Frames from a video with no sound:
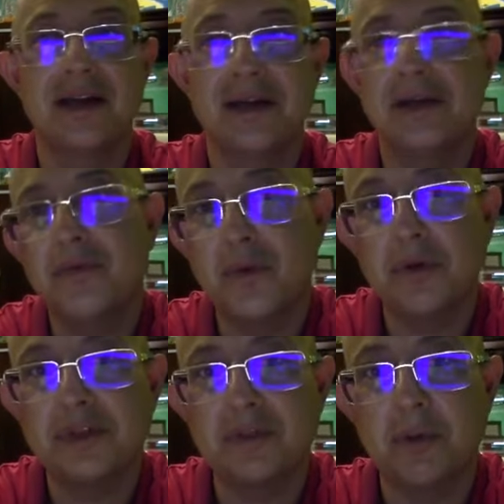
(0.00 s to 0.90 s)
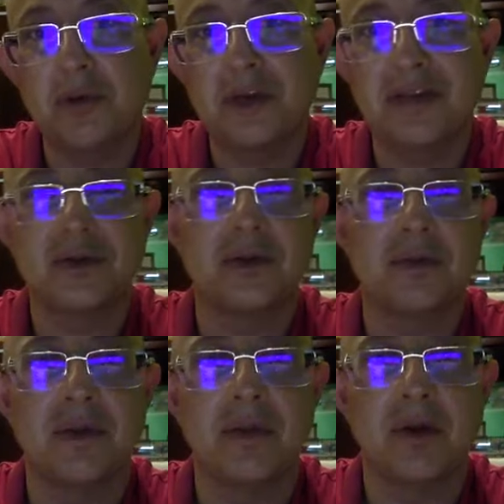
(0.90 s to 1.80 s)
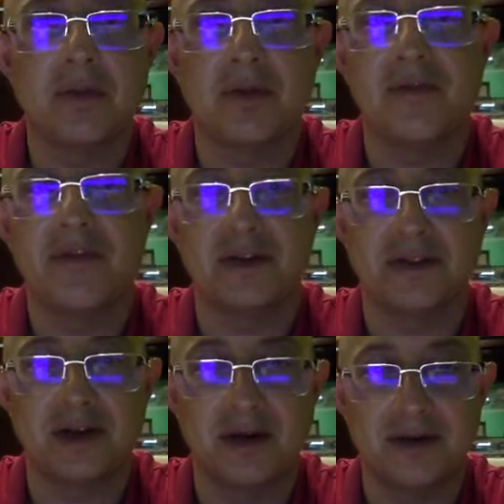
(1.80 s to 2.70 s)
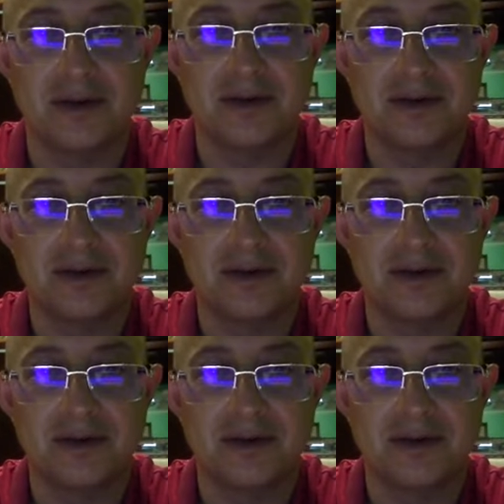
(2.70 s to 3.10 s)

And of course, this broadcast is going to be about my father's art.